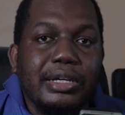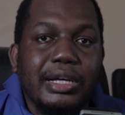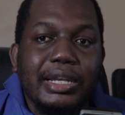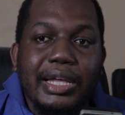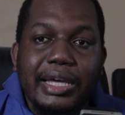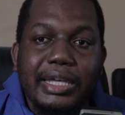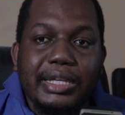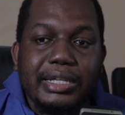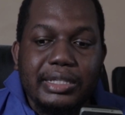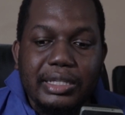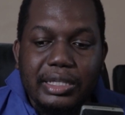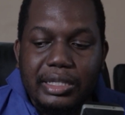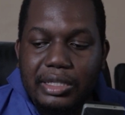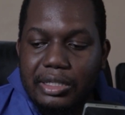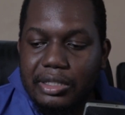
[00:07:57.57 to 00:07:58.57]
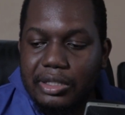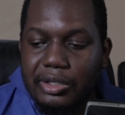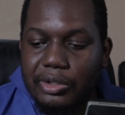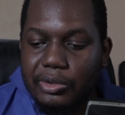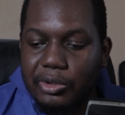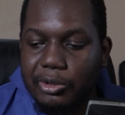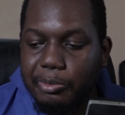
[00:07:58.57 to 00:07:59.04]
I like,
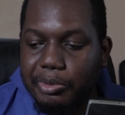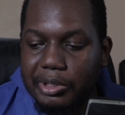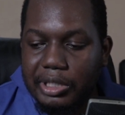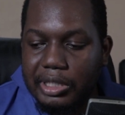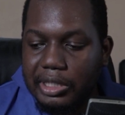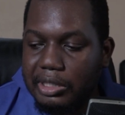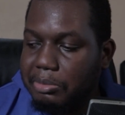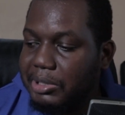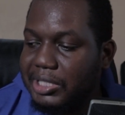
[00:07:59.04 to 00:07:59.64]
you know, putting my